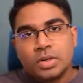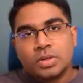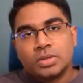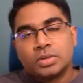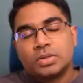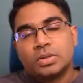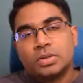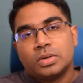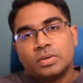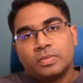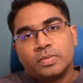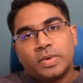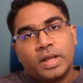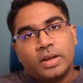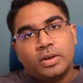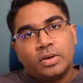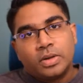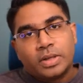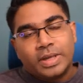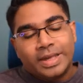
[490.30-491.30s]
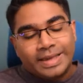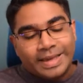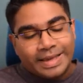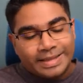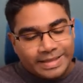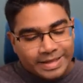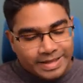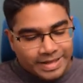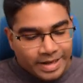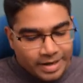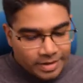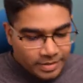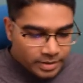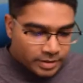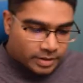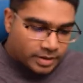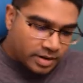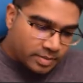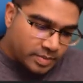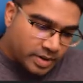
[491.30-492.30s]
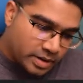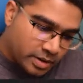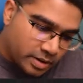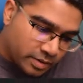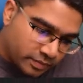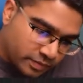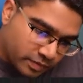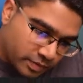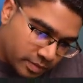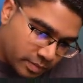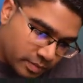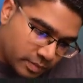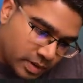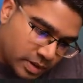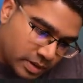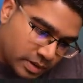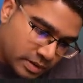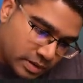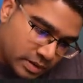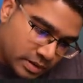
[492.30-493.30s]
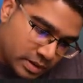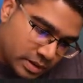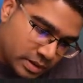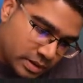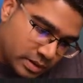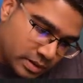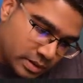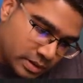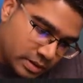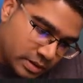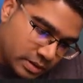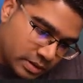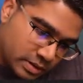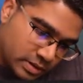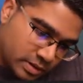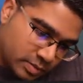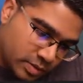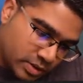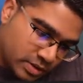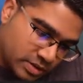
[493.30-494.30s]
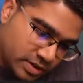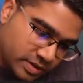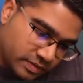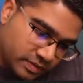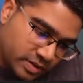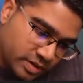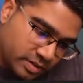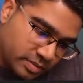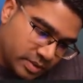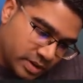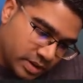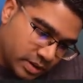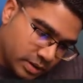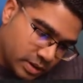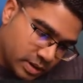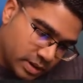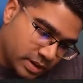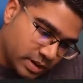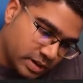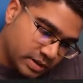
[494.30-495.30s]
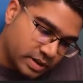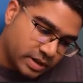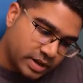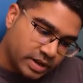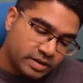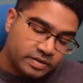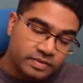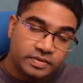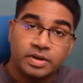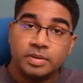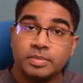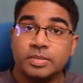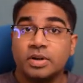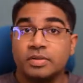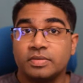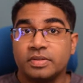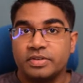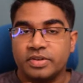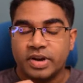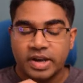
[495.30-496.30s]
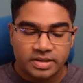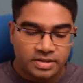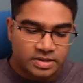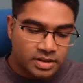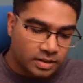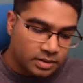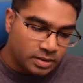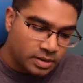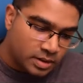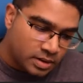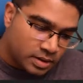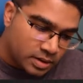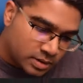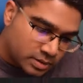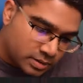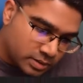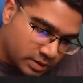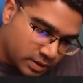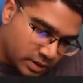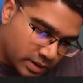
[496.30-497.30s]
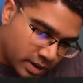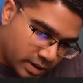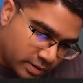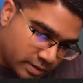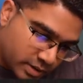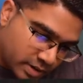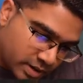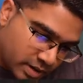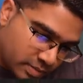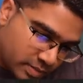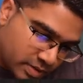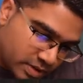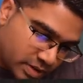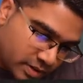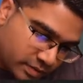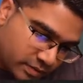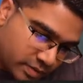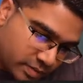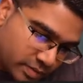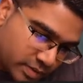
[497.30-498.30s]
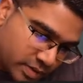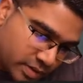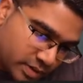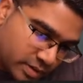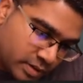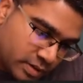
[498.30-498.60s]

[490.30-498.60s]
So we are looking at the current coming out from this is the positive terminal and the negative terminal of the dry cell. So the current comes out from here.